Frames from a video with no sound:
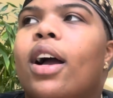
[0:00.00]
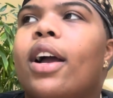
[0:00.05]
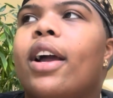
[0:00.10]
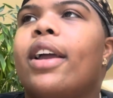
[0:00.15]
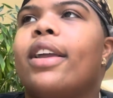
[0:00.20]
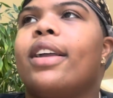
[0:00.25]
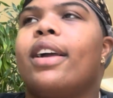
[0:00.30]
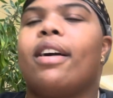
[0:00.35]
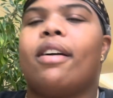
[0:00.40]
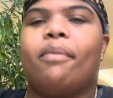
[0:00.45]
right,
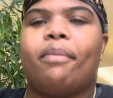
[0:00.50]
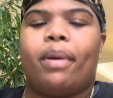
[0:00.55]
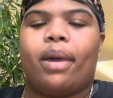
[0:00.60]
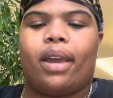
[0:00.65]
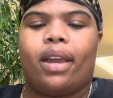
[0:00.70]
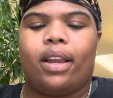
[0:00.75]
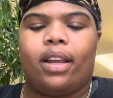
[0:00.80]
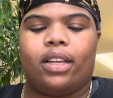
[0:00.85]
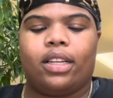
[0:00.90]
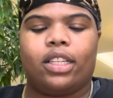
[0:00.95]
y'all, I'm
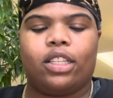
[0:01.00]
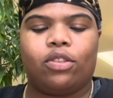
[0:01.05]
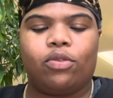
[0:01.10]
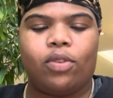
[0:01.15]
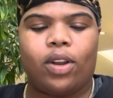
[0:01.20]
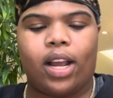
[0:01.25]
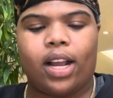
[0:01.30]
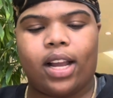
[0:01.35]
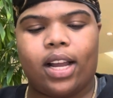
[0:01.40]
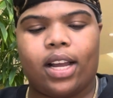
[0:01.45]
back. This what
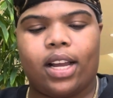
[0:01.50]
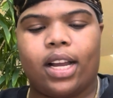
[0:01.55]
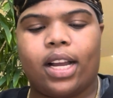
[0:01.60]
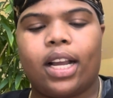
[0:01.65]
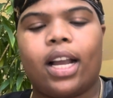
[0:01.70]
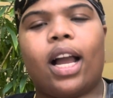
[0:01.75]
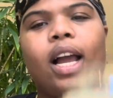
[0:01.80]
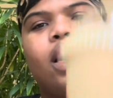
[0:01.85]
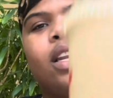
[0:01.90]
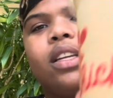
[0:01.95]
I got. I
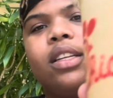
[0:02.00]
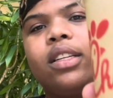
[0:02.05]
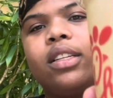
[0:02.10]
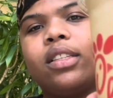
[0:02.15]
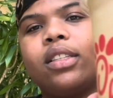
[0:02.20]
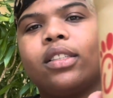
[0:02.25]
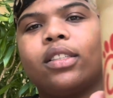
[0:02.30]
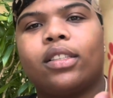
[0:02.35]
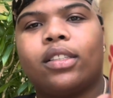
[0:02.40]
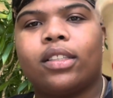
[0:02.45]
got the
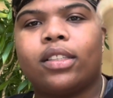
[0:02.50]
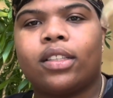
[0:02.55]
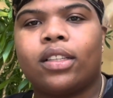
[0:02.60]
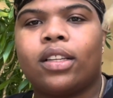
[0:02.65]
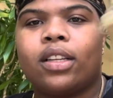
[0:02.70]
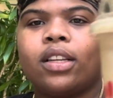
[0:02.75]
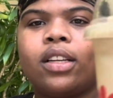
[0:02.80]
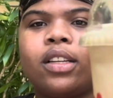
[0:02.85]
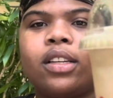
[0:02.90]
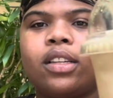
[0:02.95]

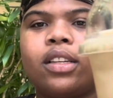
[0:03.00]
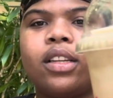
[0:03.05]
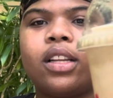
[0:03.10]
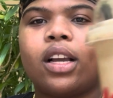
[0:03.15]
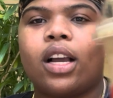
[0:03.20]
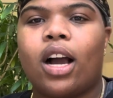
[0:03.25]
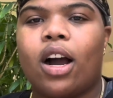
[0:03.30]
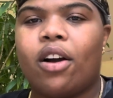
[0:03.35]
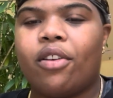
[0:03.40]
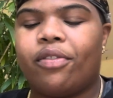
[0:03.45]
the
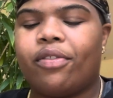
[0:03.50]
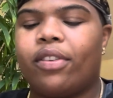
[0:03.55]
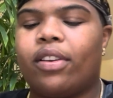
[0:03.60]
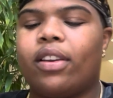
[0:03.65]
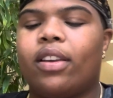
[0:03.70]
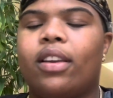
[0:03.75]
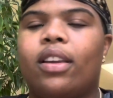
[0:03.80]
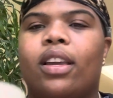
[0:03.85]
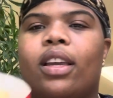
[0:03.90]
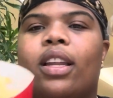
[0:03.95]

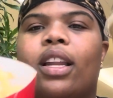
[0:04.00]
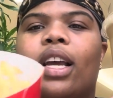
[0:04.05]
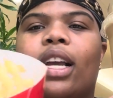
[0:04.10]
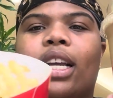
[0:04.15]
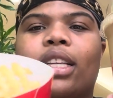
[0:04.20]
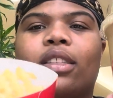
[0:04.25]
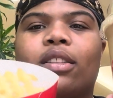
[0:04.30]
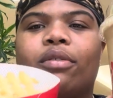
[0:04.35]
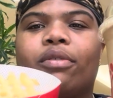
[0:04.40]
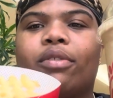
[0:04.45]
coffee and I got
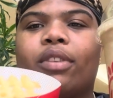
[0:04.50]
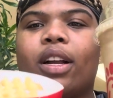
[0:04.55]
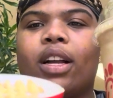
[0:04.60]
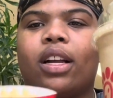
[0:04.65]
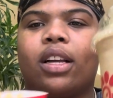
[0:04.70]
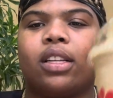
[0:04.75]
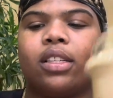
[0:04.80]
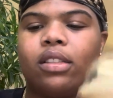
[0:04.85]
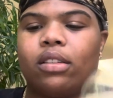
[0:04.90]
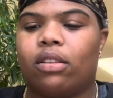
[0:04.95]
some
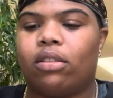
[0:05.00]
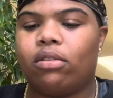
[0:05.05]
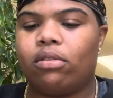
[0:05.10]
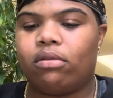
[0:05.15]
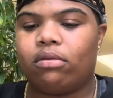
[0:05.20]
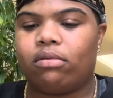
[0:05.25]
fries. Oop.